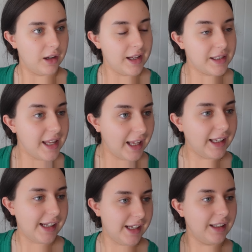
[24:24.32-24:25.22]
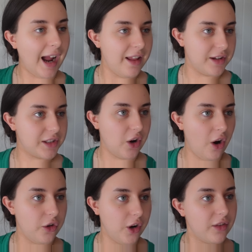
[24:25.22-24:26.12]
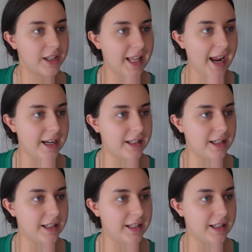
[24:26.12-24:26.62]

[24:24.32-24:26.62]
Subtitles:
It's the LED light that's gone, not the settings.